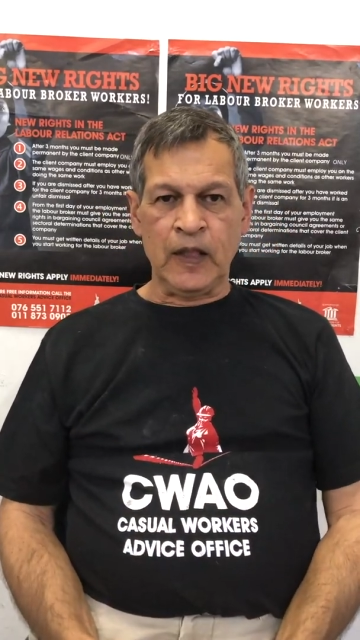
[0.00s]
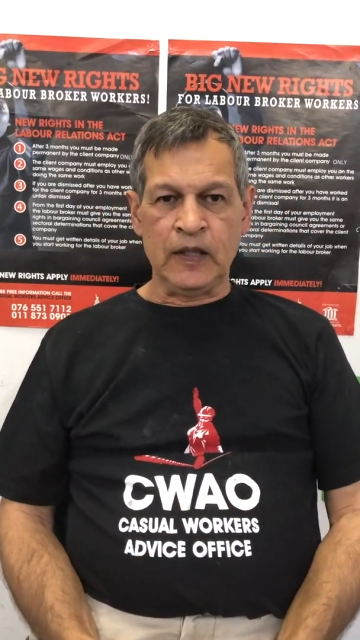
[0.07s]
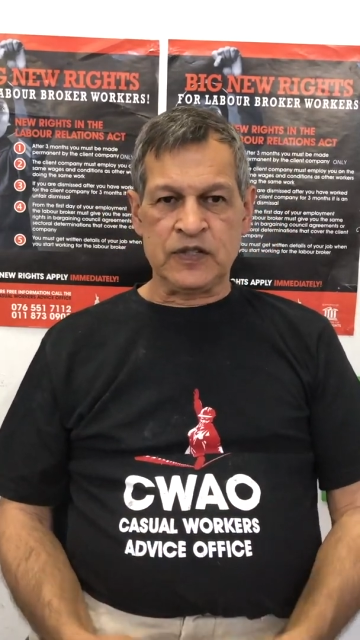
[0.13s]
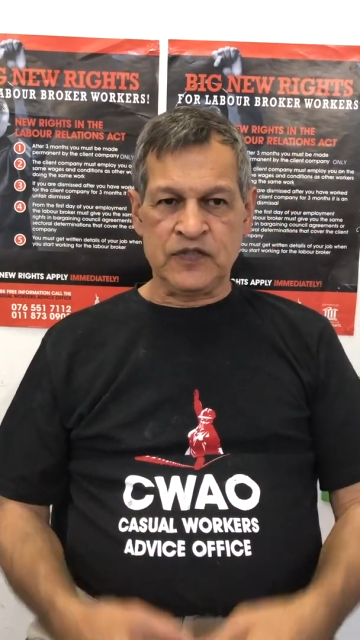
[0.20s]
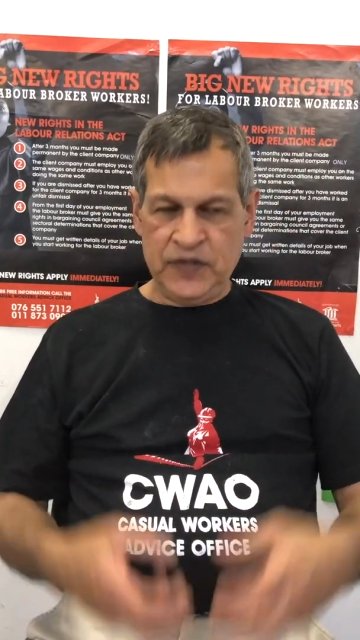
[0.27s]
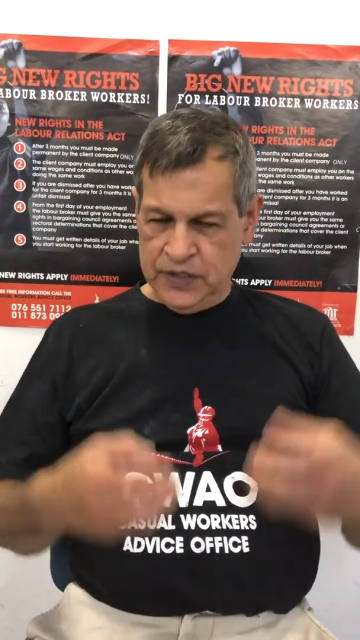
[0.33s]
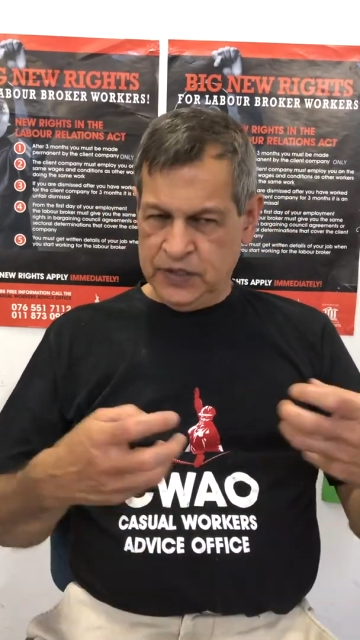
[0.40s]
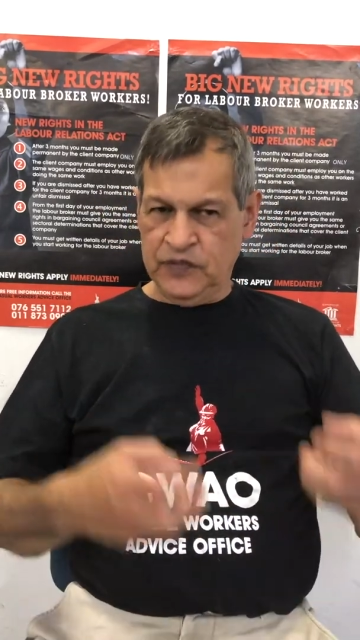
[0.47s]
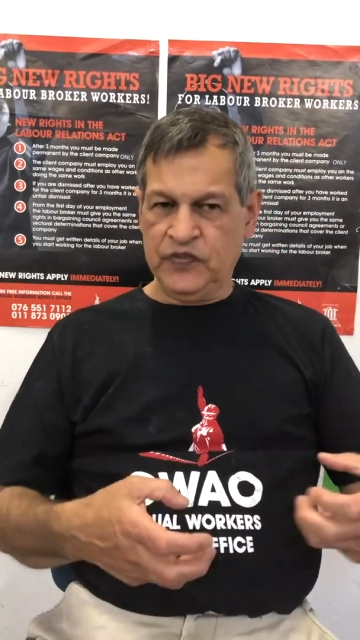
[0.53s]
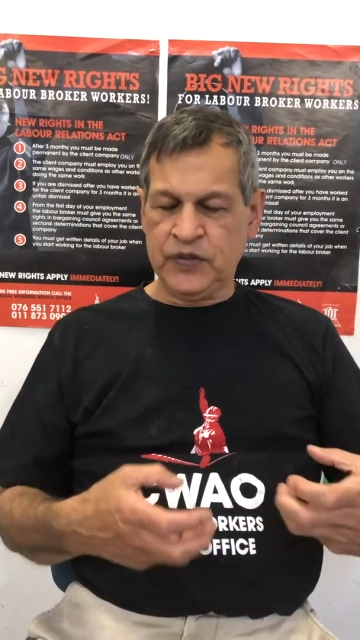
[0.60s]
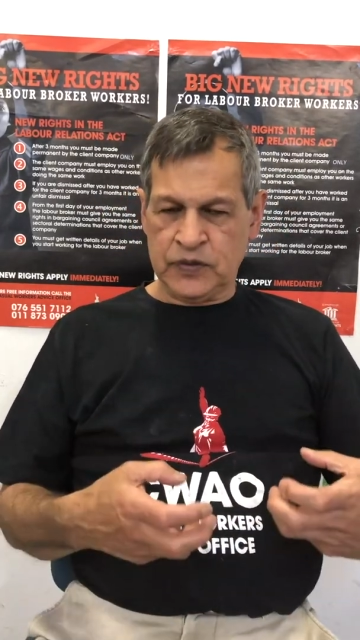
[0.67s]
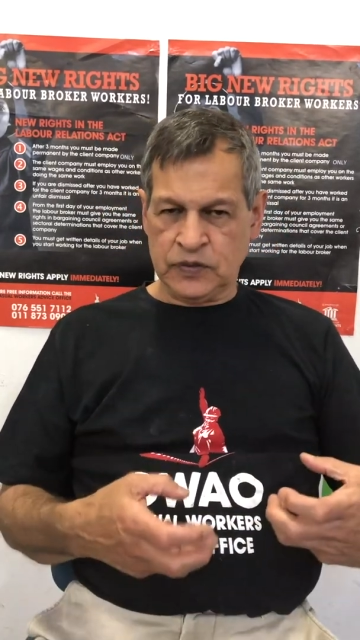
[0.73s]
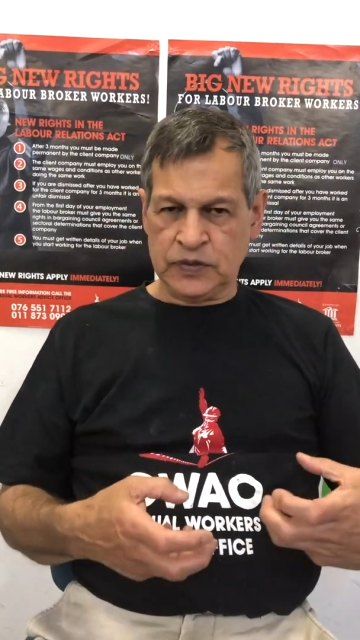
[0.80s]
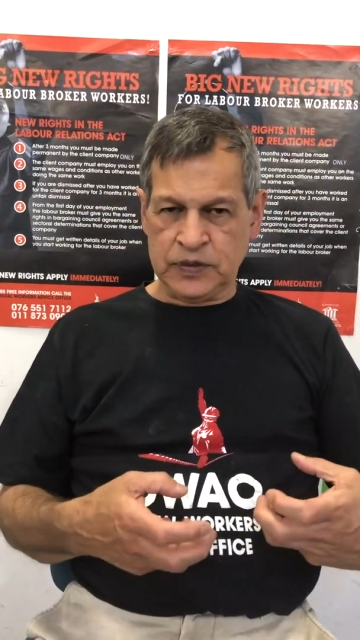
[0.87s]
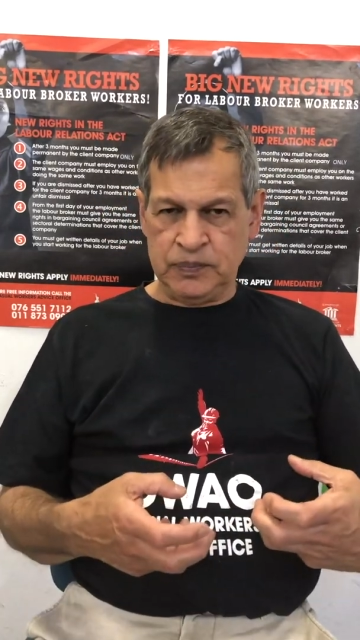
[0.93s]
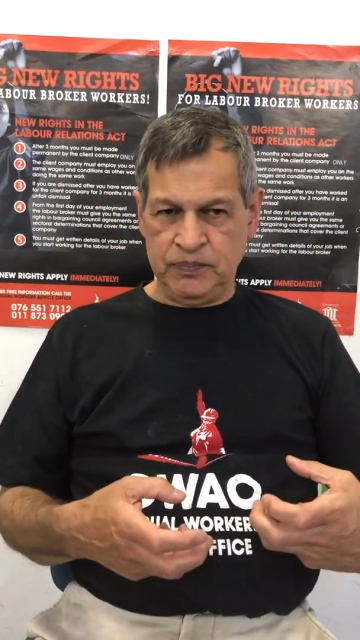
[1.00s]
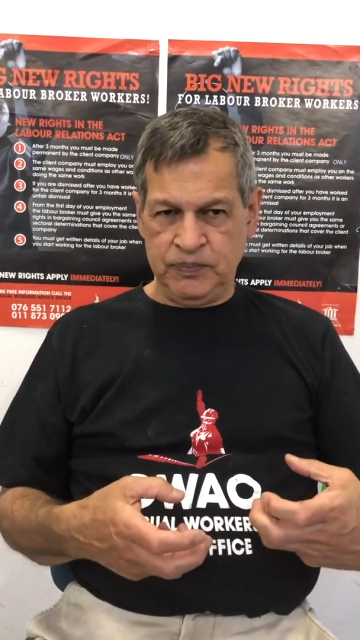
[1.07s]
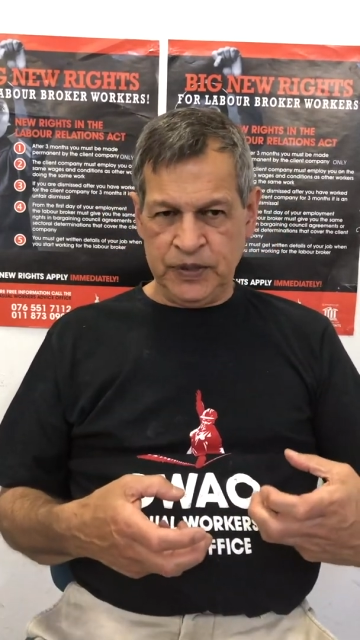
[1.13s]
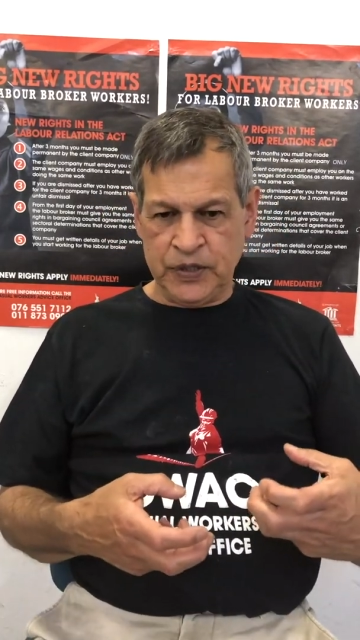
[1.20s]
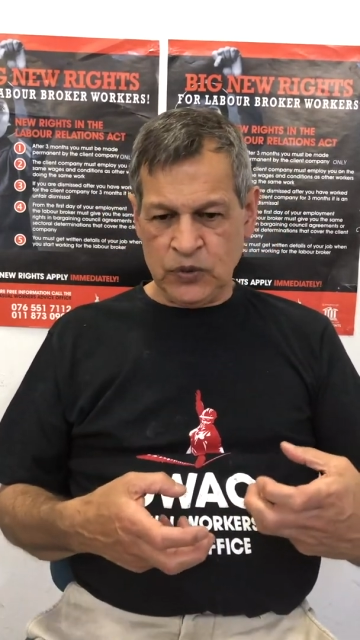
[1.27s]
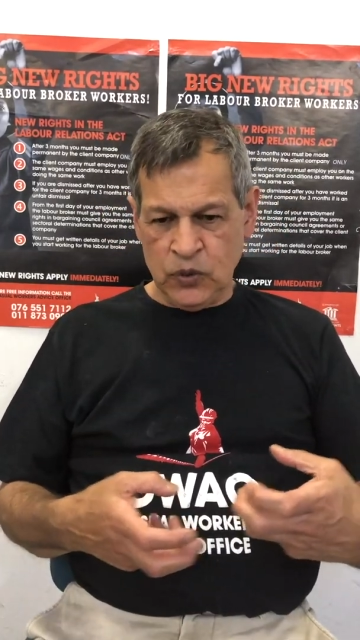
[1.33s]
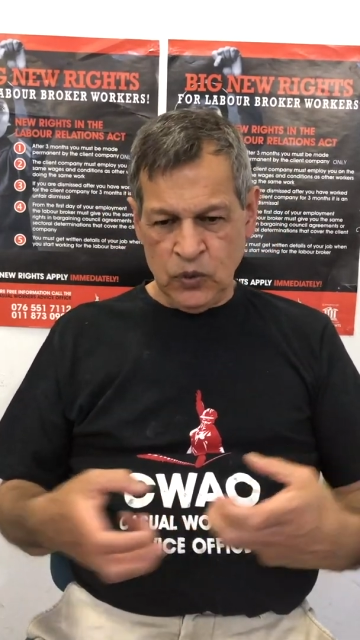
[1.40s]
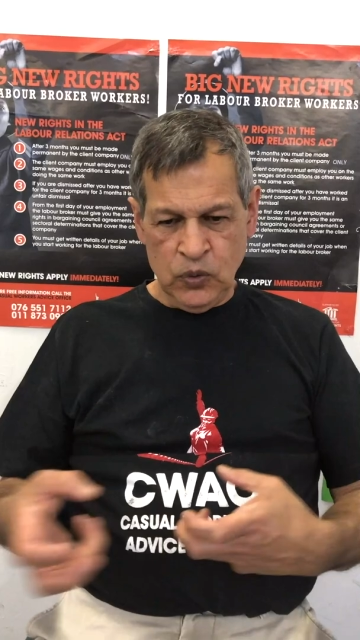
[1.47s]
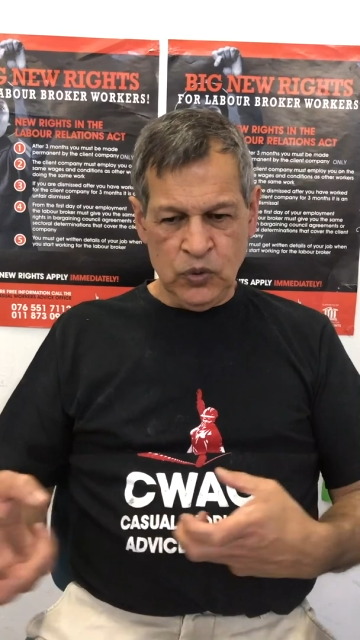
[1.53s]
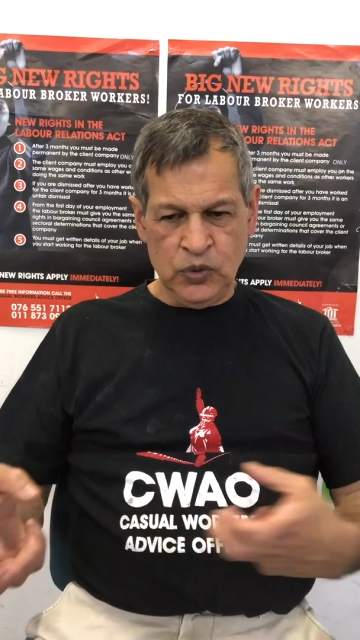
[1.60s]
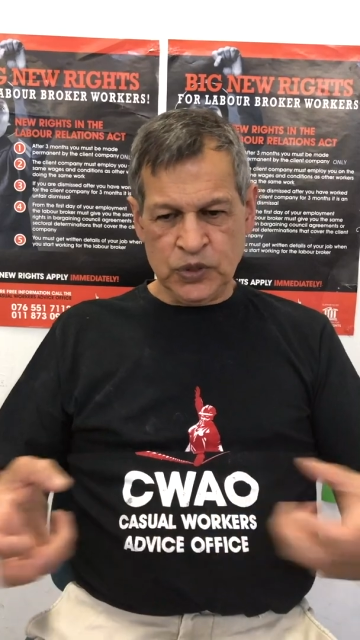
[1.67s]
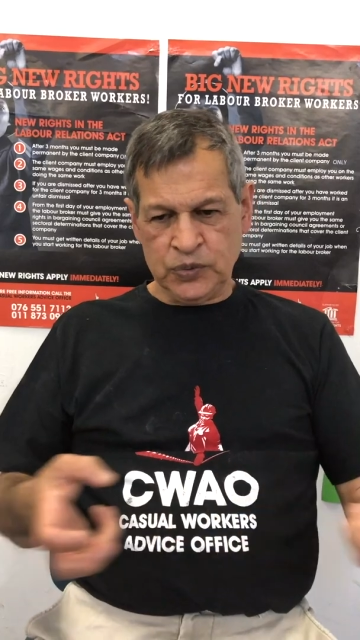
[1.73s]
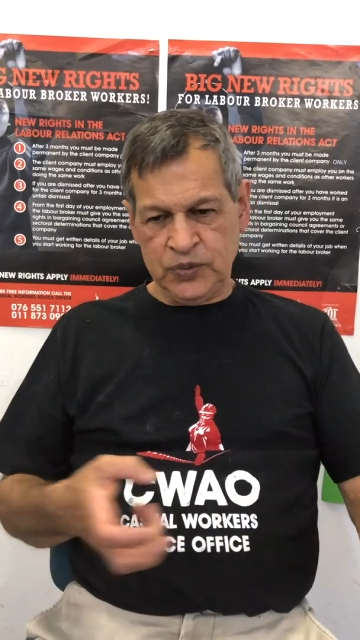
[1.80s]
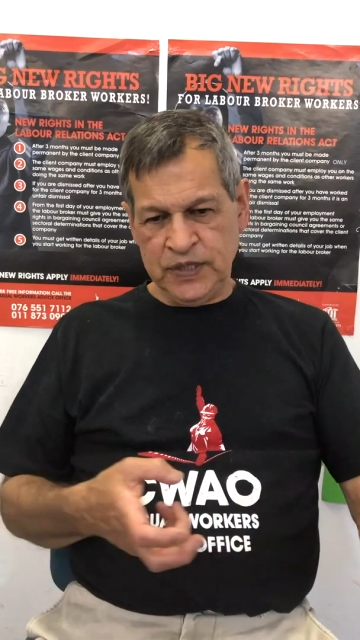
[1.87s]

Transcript: it's very difficult because